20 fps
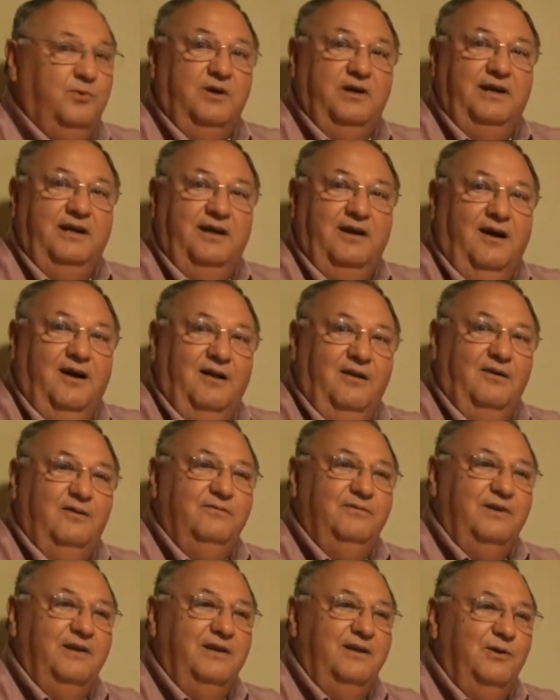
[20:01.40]
working all
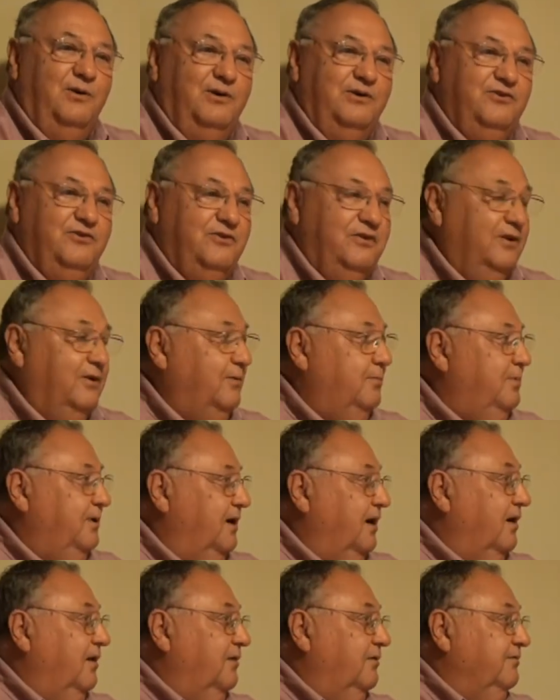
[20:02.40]
over the North Slope and
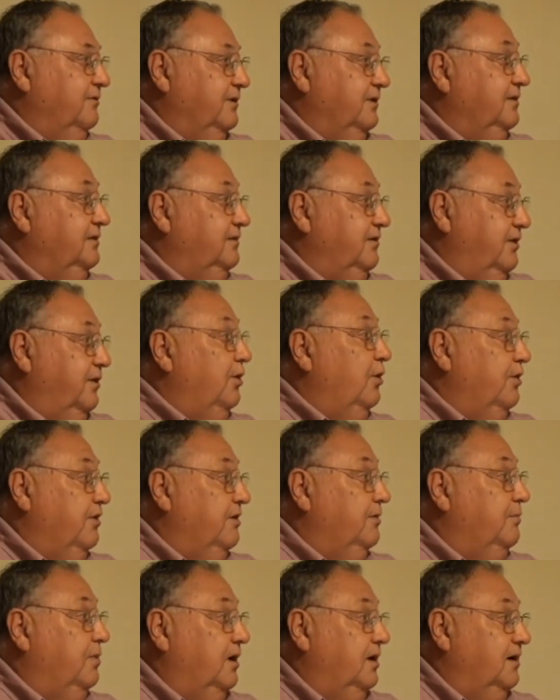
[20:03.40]
all over the
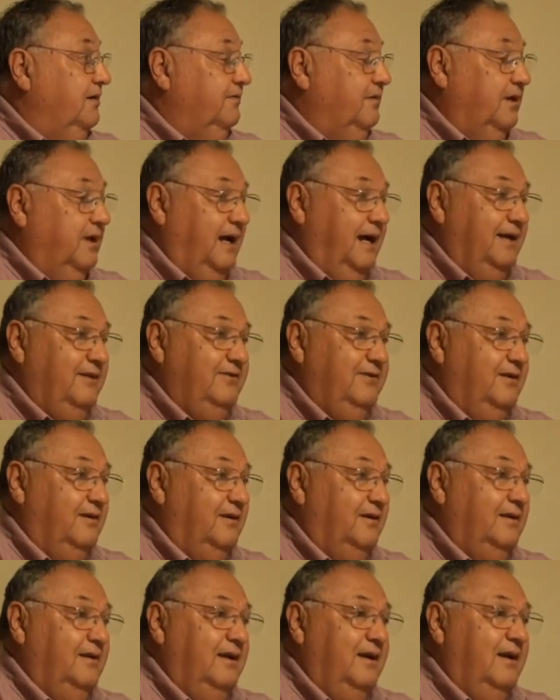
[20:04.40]
northern part of Alaska
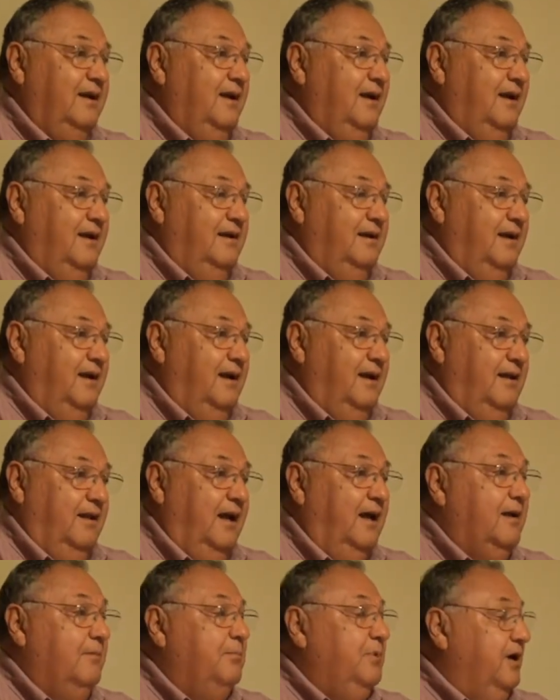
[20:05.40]
on a
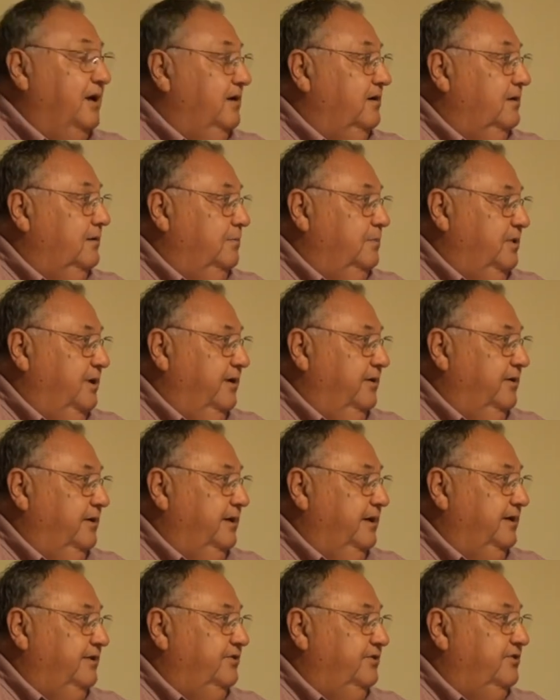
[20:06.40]
lot of predator prey
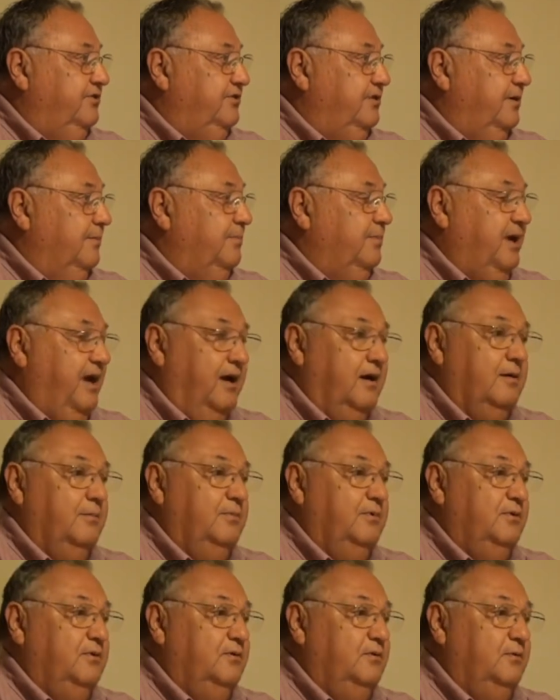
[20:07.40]
relationship
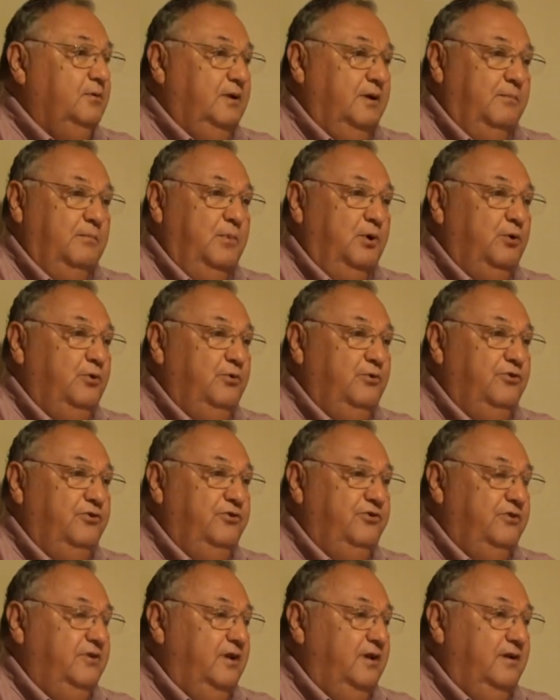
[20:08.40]
caribou and
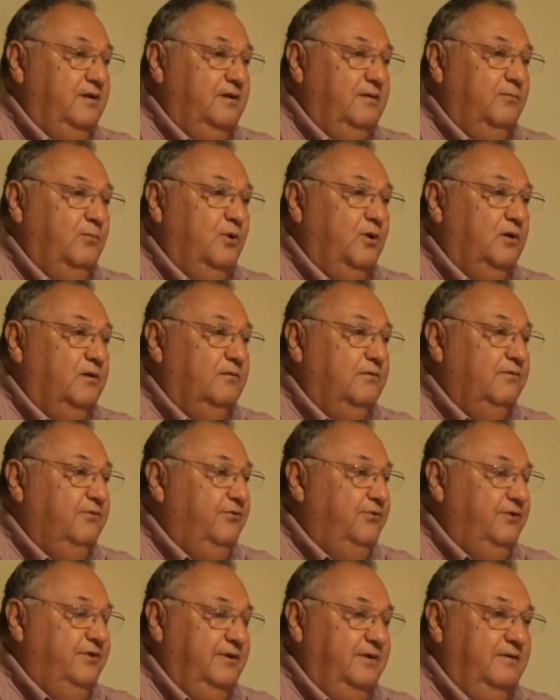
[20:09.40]
moose and
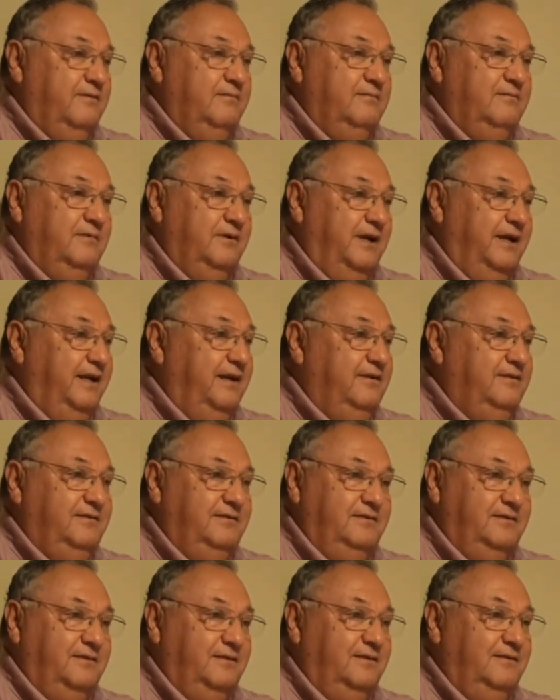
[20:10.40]
wolves and
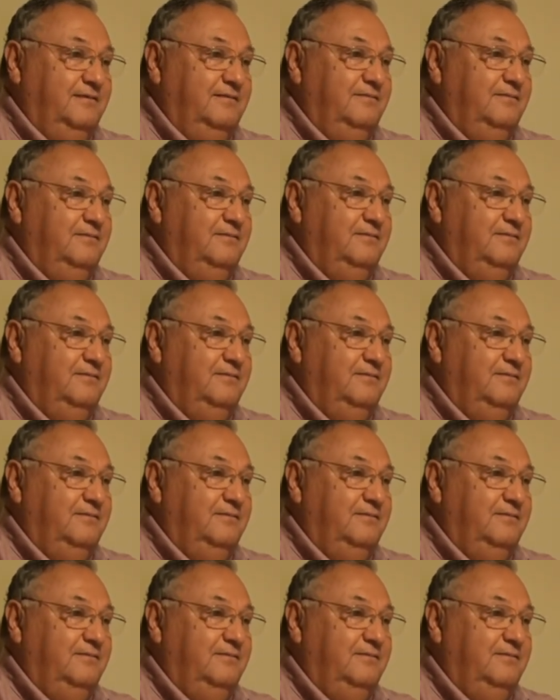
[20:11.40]
lynx and